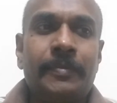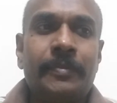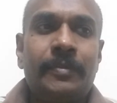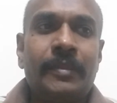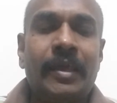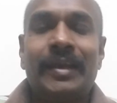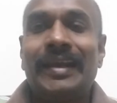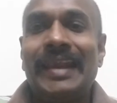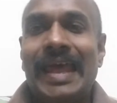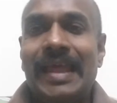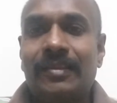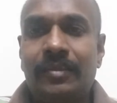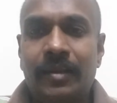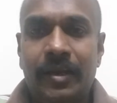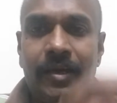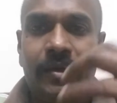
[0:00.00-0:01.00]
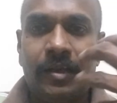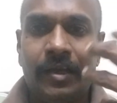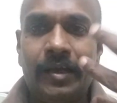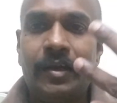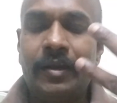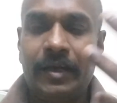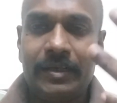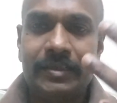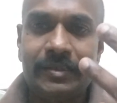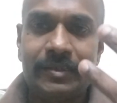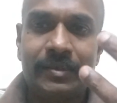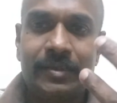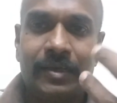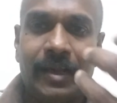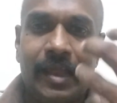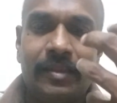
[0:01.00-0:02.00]
They are clathrate hydrates.
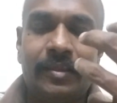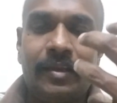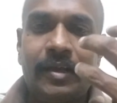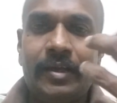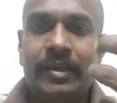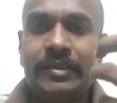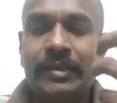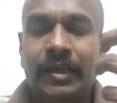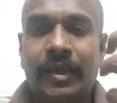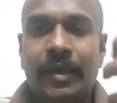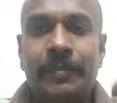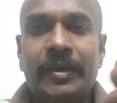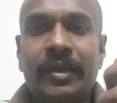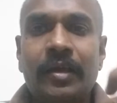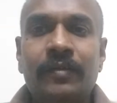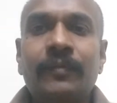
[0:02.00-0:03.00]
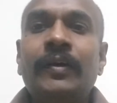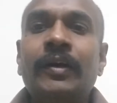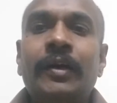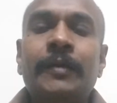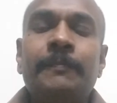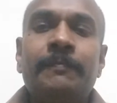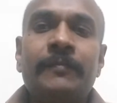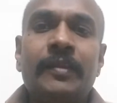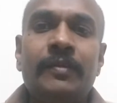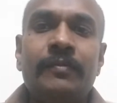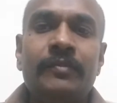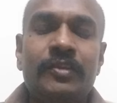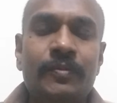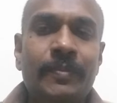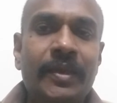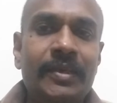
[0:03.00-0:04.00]
Clathrate is a chemical word
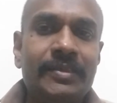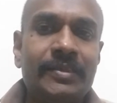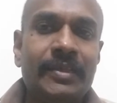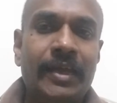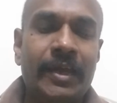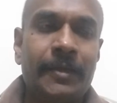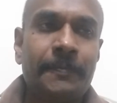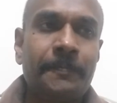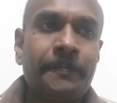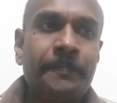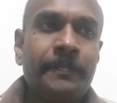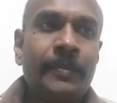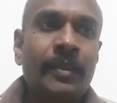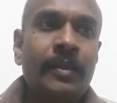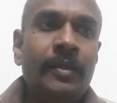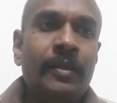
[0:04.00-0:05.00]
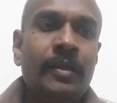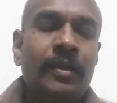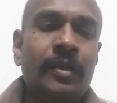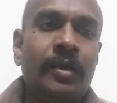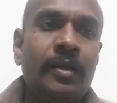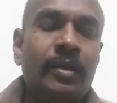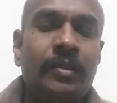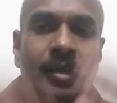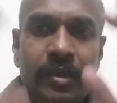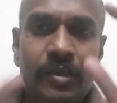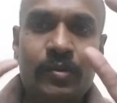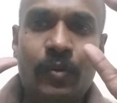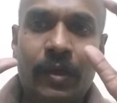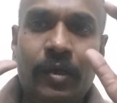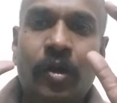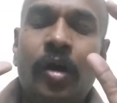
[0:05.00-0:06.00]
which means that there is
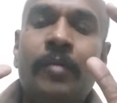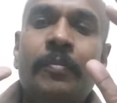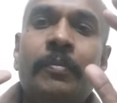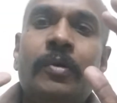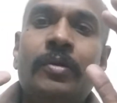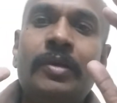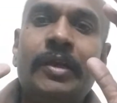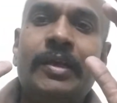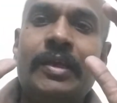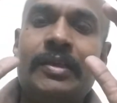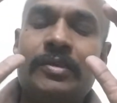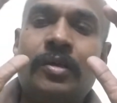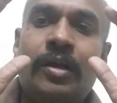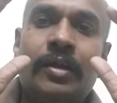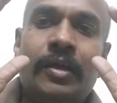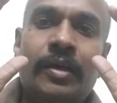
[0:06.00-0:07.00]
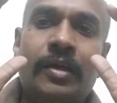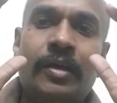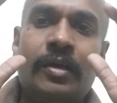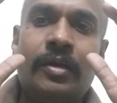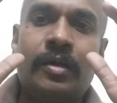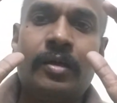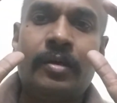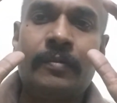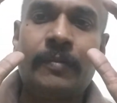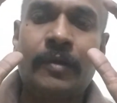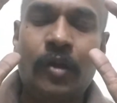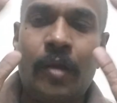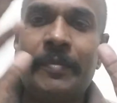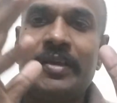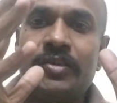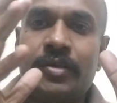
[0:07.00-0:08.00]
one compound, it has got a
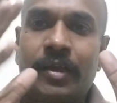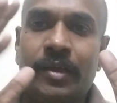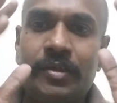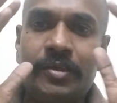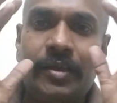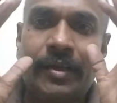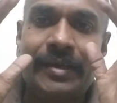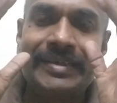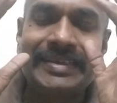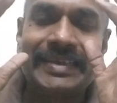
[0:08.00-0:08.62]
atomic structure, it's